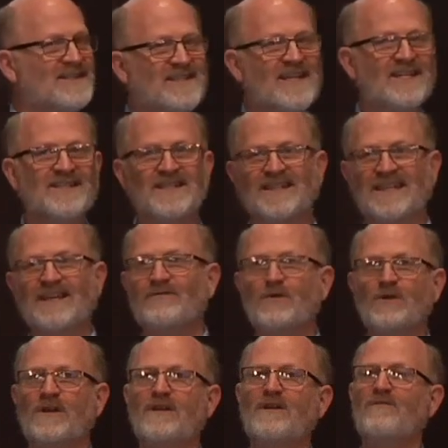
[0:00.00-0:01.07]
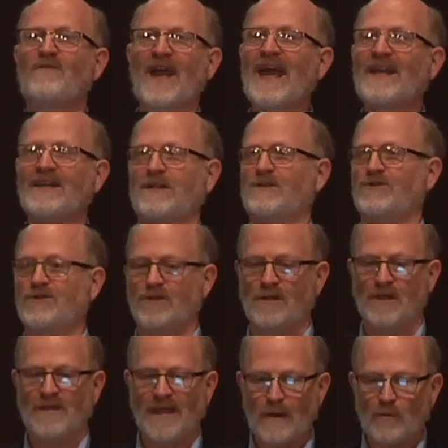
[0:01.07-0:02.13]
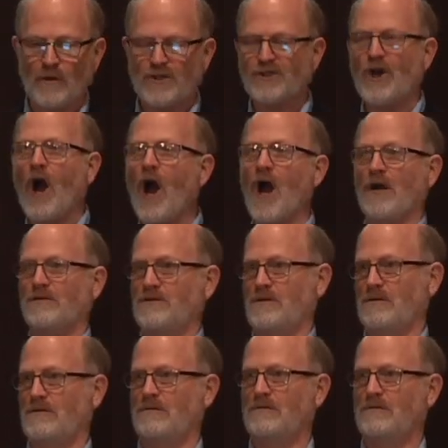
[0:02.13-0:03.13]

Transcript: doesn't give you an advantage. They were shocked.